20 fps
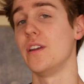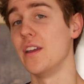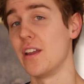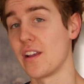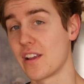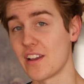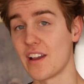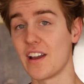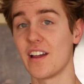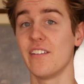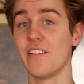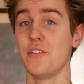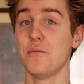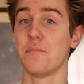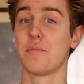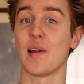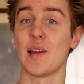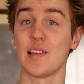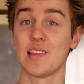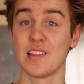it kind of
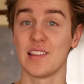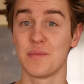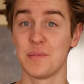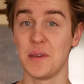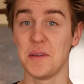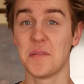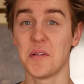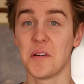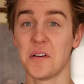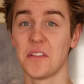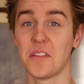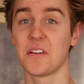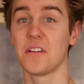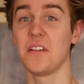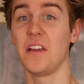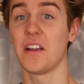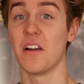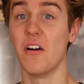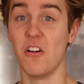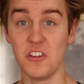impresses people. They're
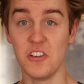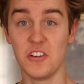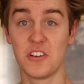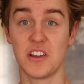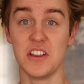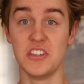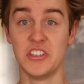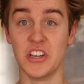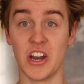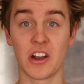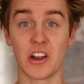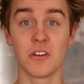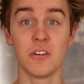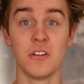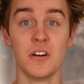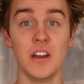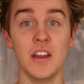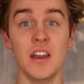like, oh, you can juggle?